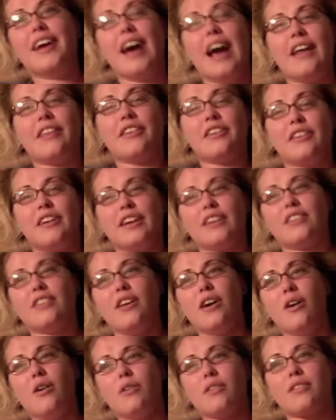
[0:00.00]
And they're like,
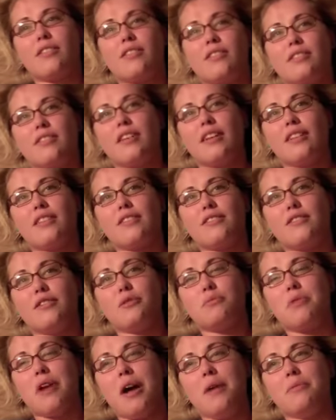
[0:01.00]
no, it's it's
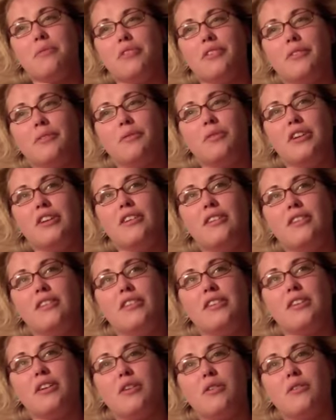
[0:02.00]
no problem. We,
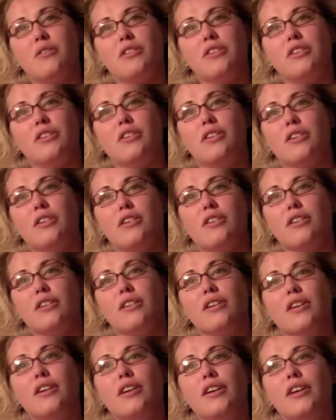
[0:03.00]
you know,
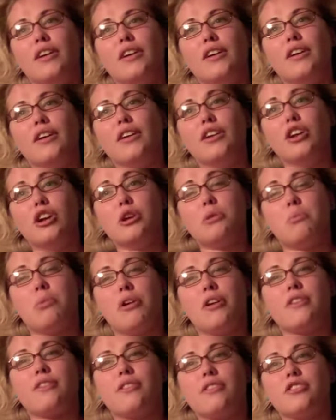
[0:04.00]
you're you're a
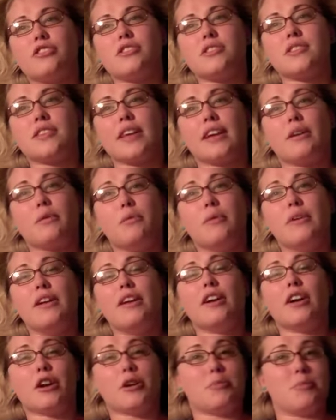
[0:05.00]
person just like
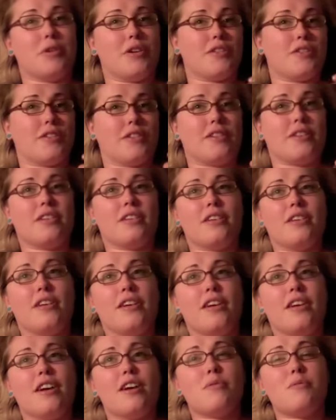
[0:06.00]
we are a person,
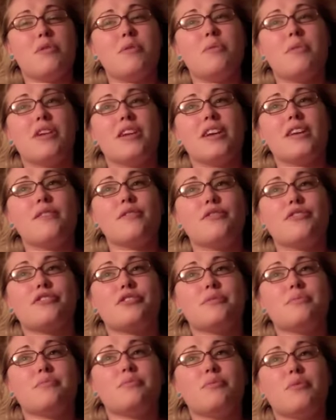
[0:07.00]
and we want to give you
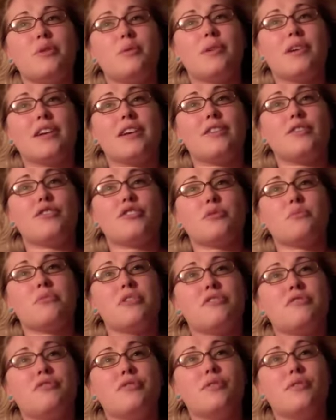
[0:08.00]
some we want to give you some of
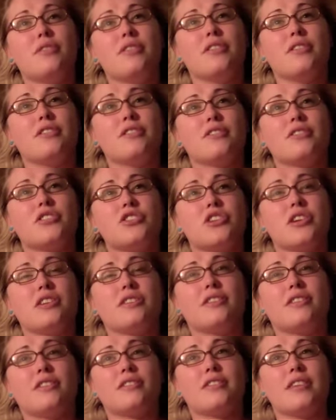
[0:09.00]
our food and
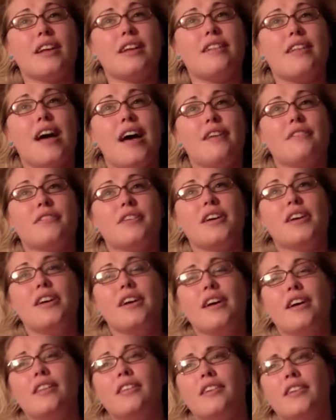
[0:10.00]
shit to stay alive.
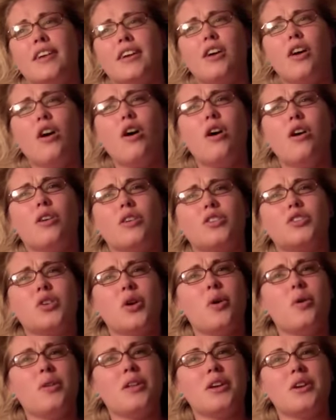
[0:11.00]
And they're like, oh,
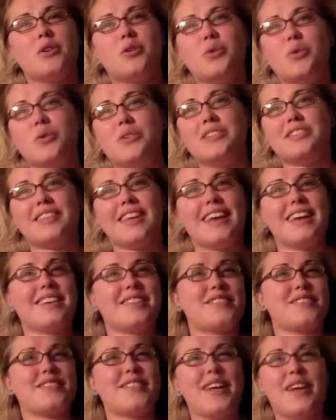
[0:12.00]
totally cool.
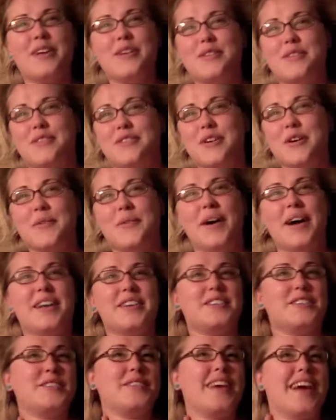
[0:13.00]
Thanks, thank you so
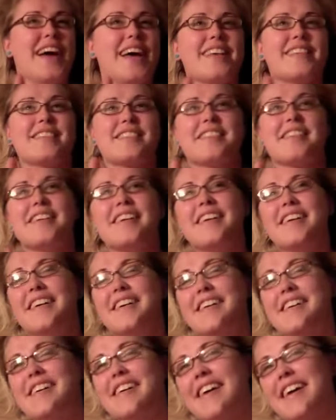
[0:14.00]
much, you guys,
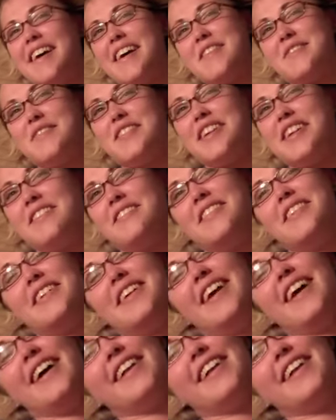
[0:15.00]
and whatever.